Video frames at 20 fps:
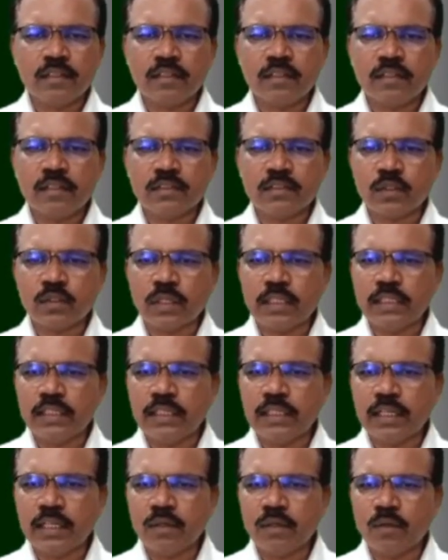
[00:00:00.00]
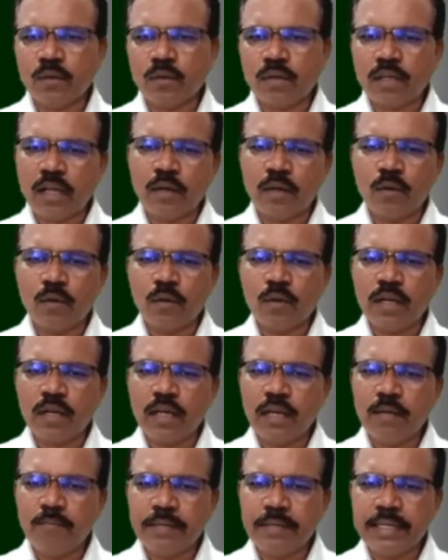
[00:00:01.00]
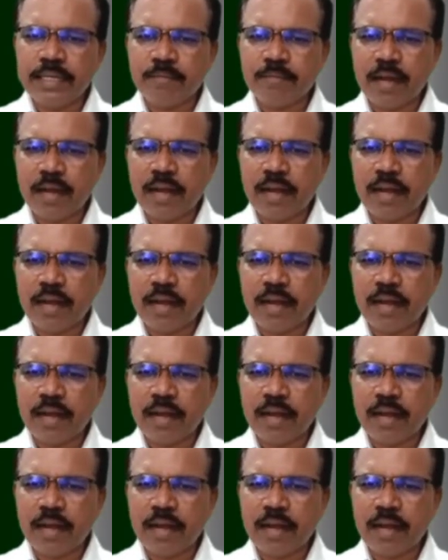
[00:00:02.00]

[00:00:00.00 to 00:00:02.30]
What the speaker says: Sorry, here local minima.